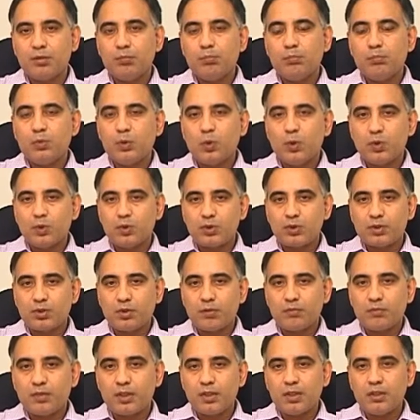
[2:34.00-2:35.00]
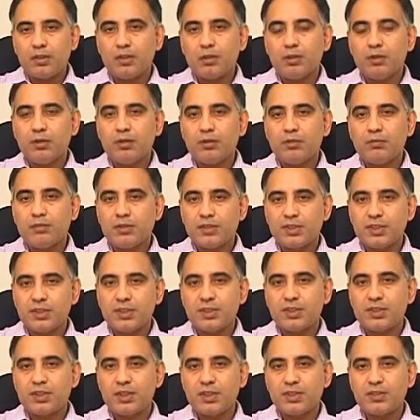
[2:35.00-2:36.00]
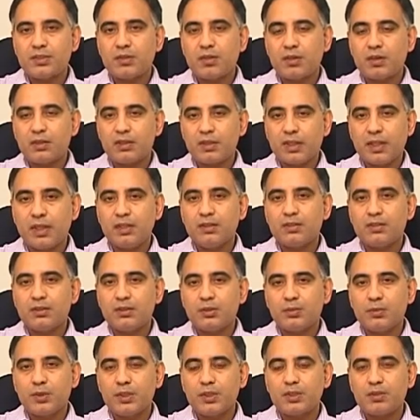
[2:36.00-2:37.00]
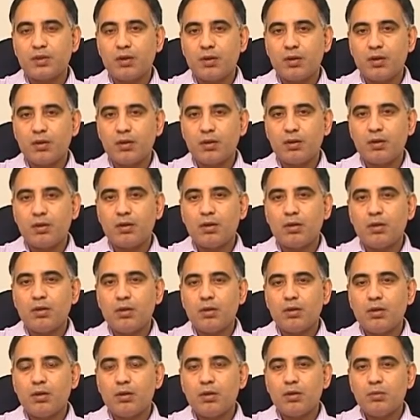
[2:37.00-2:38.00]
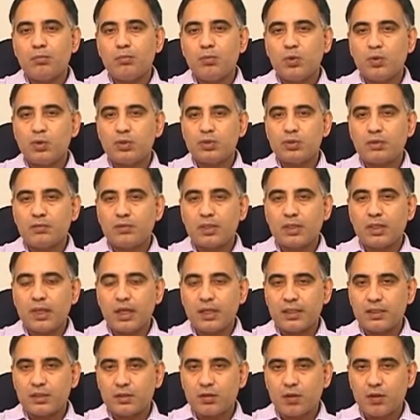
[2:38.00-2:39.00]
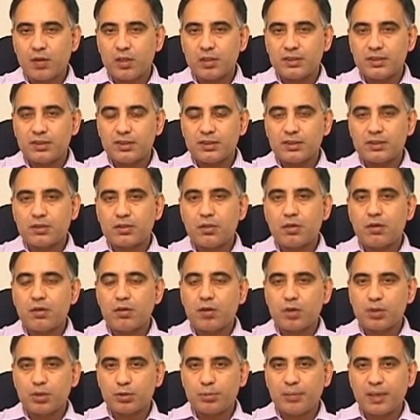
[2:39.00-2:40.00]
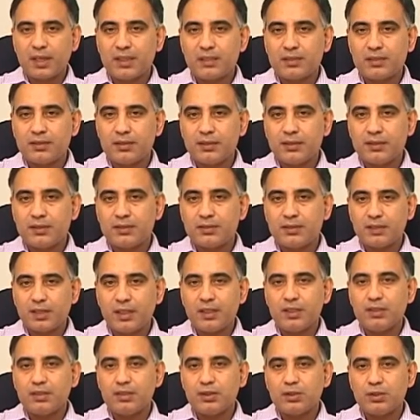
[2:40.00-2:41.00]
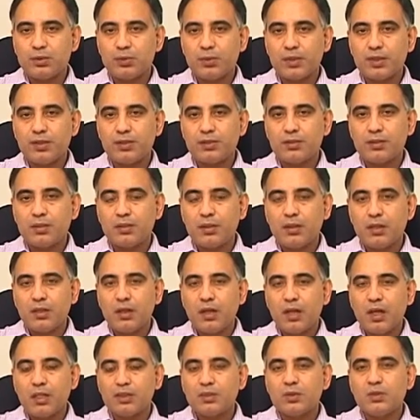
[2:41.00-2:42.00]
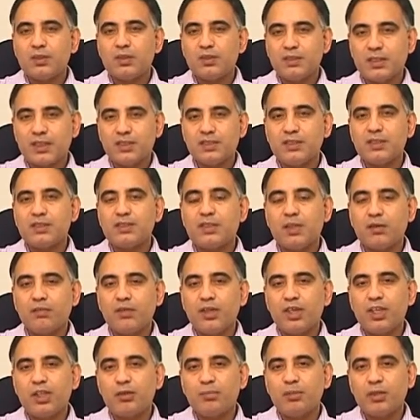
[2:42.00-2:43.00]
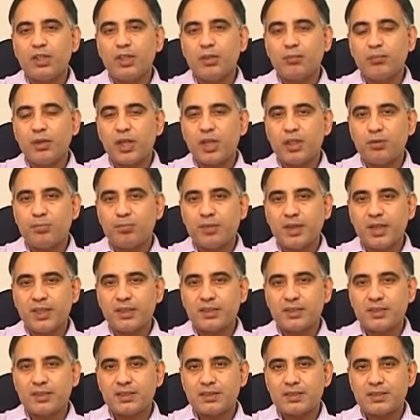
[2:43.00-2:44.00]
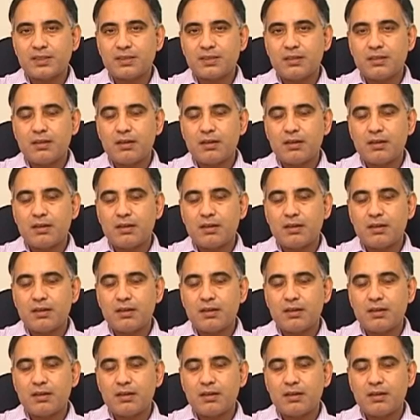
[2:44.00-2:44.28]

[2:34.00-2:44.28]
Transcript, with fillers: Most of the physicians are trained to do it or most of the gynecologists are automatically trained to do it. And so the test is available in many places